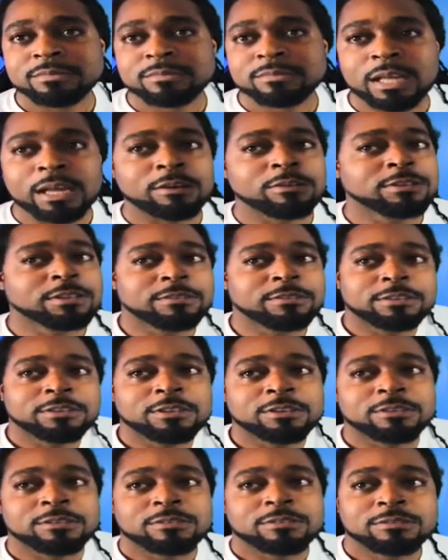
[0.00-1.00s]
I won't even
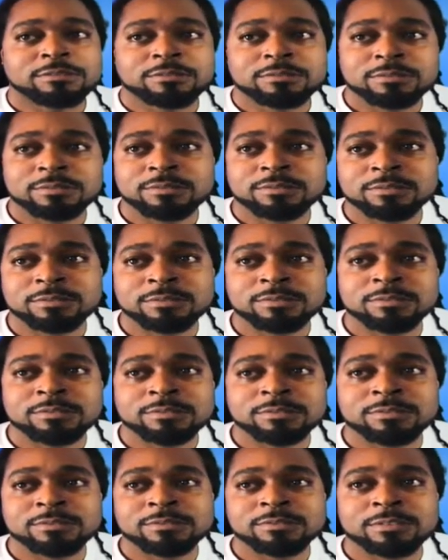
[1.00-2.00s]
know.
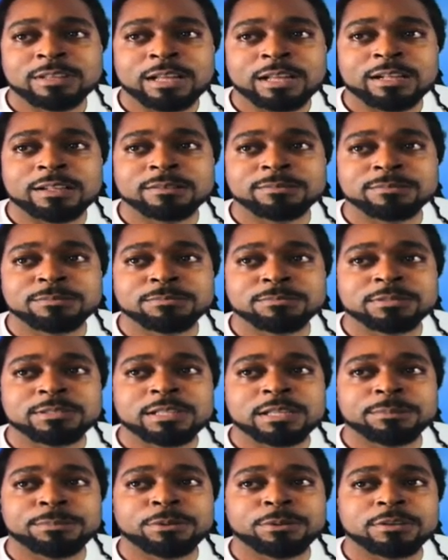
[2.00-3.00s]
I'll
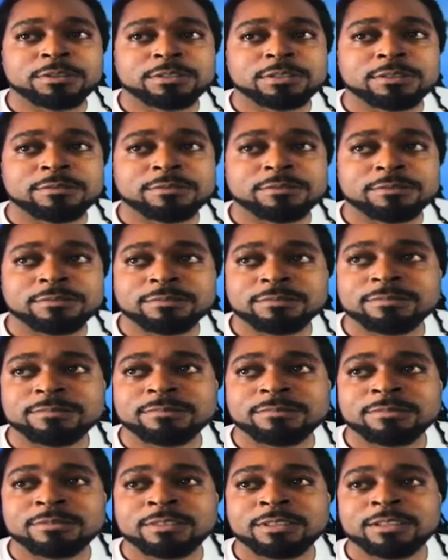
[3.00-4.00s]
stay positive.
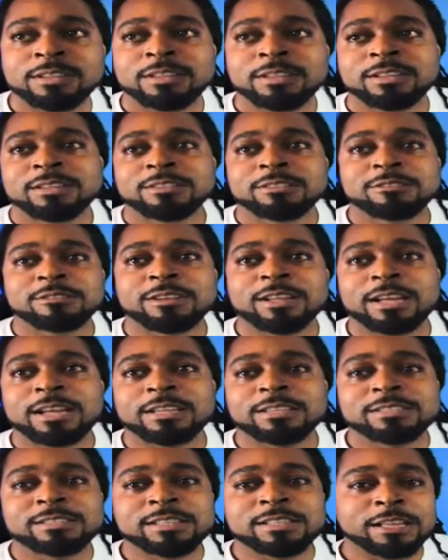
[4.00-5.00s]
So,
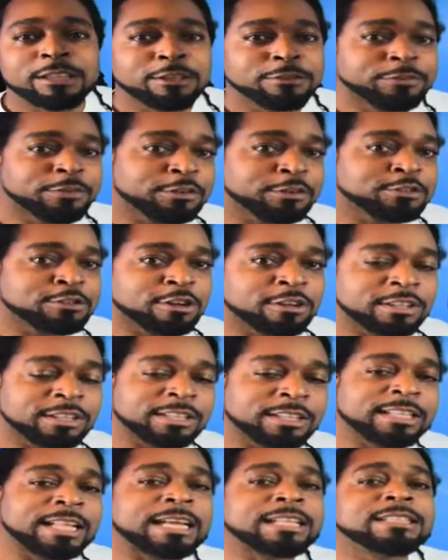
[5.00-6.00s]
guys, thank you for joining
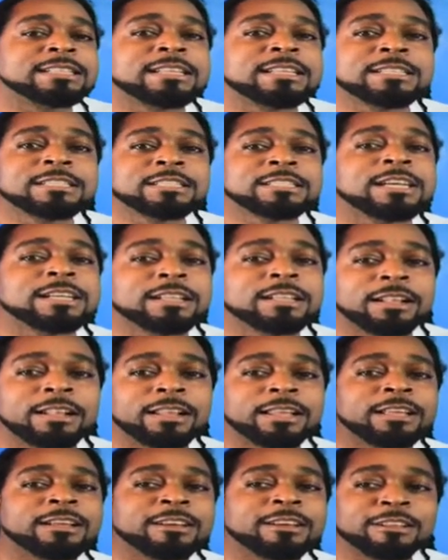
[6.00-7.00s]
in. I did share the
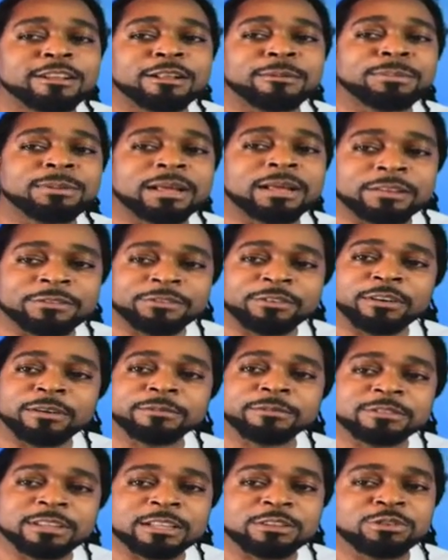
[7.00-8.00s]
link on all
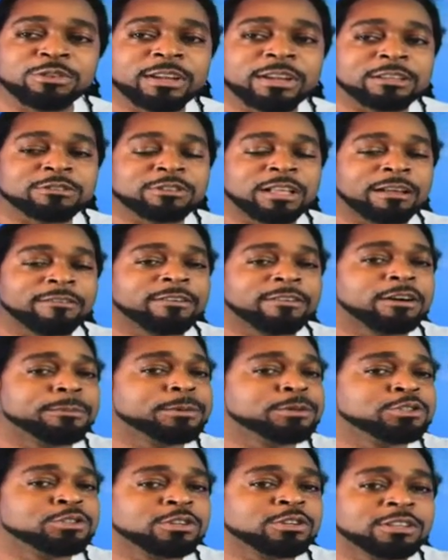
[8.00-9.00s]
platforms so that you guys will have an
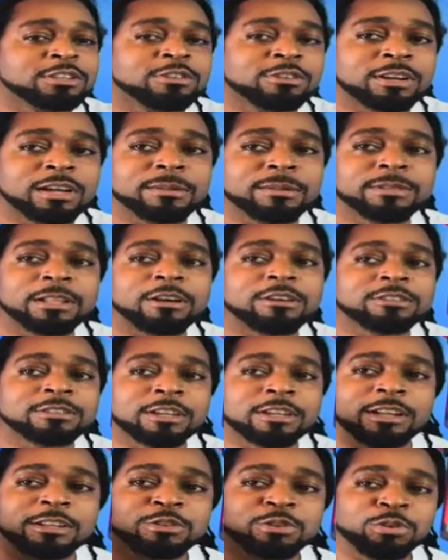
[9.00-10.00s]
opportunity to come down.
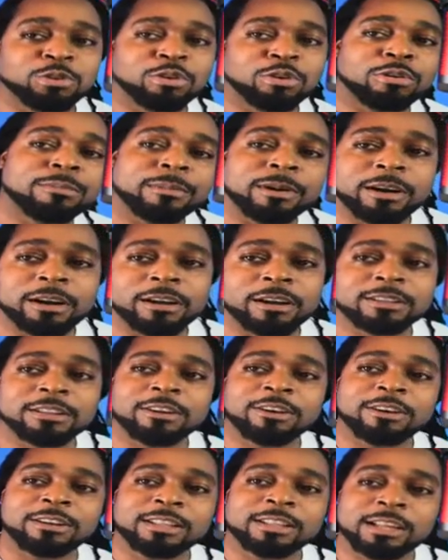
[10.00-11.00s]
Shout out to Omar in the
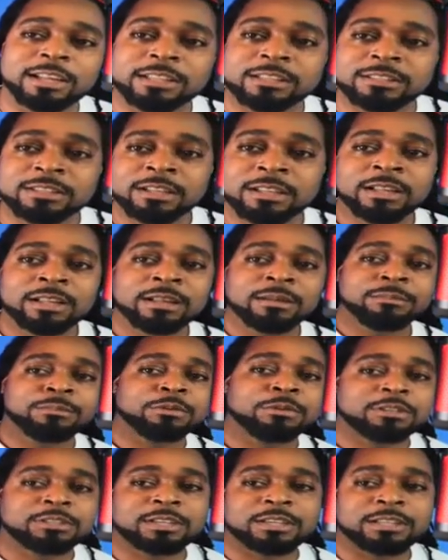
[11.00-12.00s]
audience.
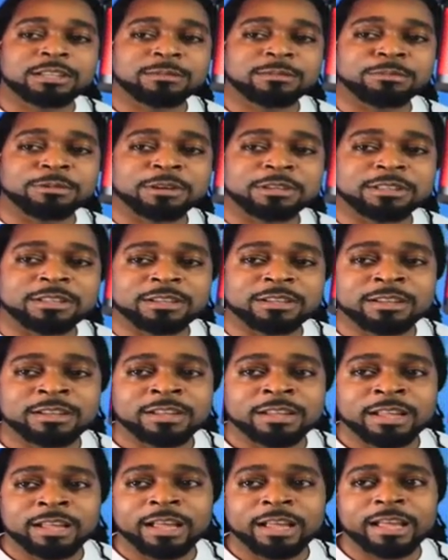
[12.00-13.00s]
Appreciate it, brother.
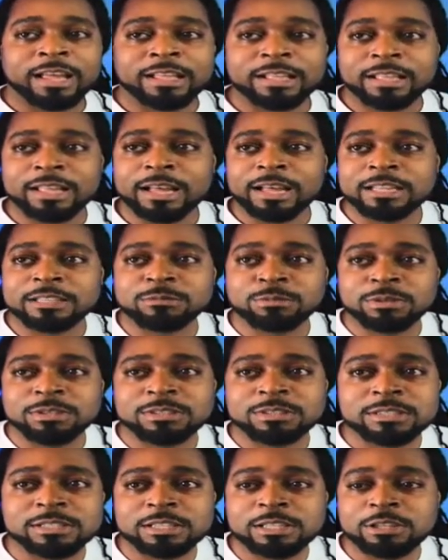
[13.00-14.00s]
And, guys, we'll
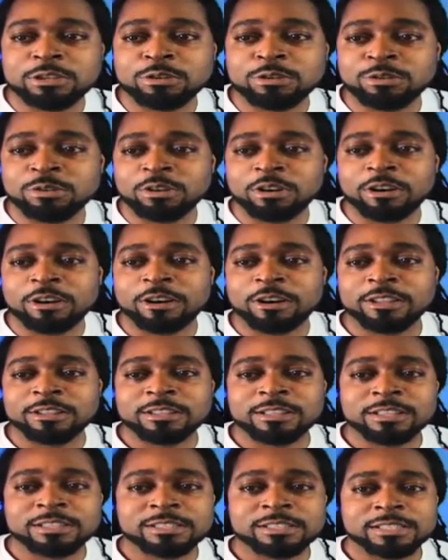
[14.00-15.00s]
see you
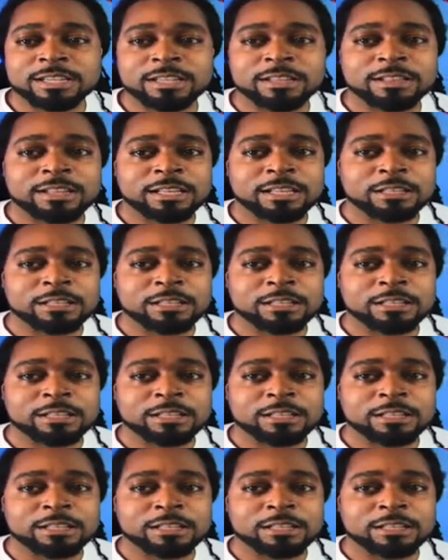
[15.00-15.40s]
on Sunday,